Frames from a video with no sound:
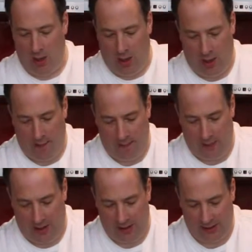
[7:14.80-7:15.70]

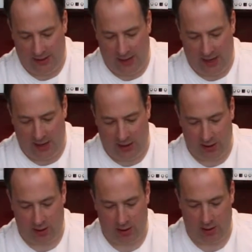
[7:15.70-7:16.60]
At this stage,
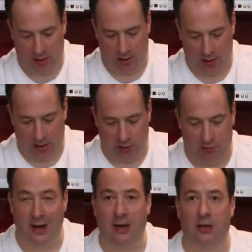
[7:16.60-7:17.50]
it's
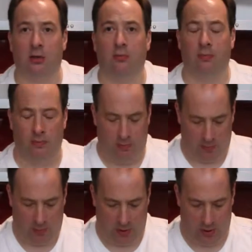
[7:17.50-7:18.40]
ready to
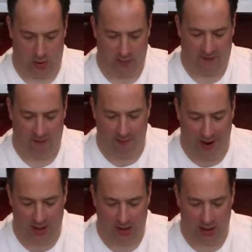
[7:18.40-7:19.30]
be
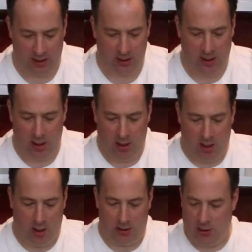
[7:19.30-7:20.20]
fermented.
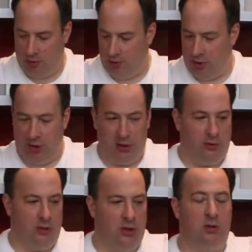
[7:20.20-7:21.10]
And so what I'm going to do
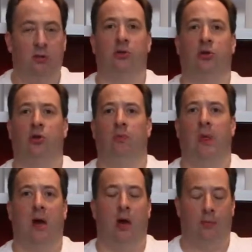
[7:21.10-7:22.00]
is just sort of scoop that
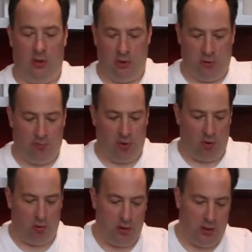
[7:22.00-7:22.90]
up into a
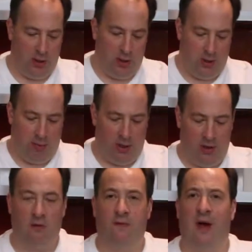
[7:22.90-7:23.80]
bowl, put a
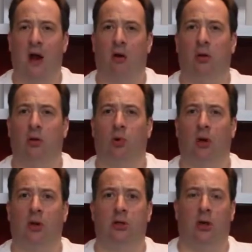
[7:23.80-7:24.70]
little flour on the
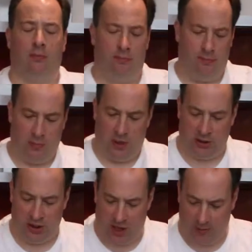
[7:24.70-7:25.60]
worktop and
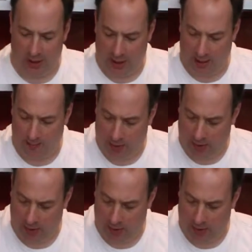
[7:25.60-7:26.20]
shake that up.